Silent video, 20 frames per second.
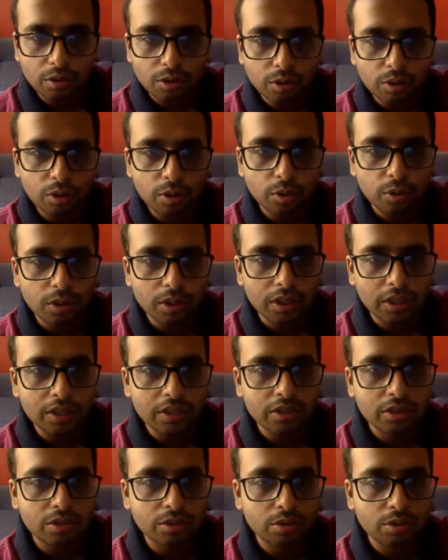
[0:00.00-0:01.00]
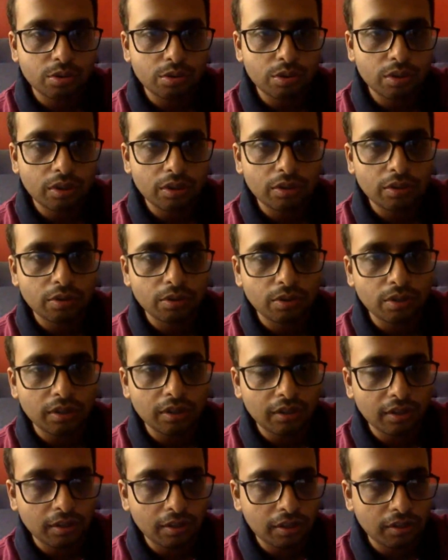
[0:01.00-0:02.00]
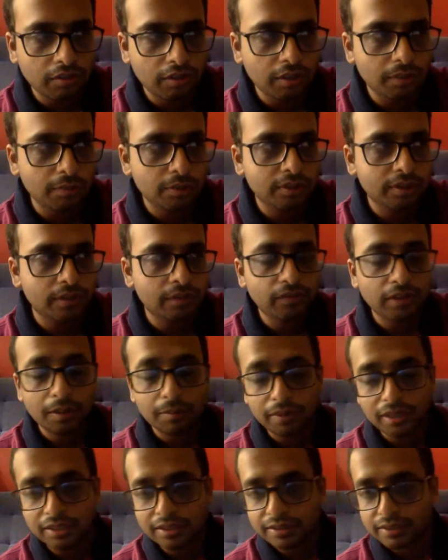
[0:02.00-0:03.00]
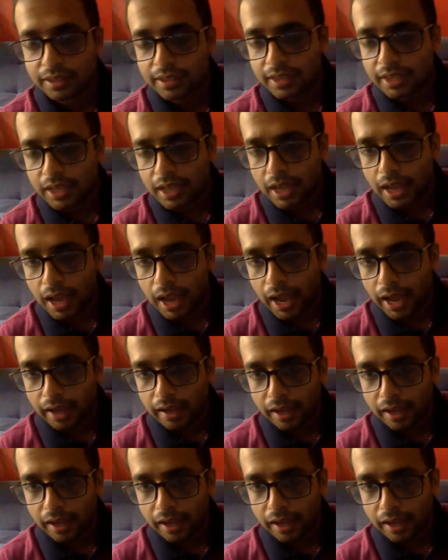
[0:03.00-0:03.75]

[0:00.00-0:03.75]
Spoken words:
to each to to the even the Muslim family. And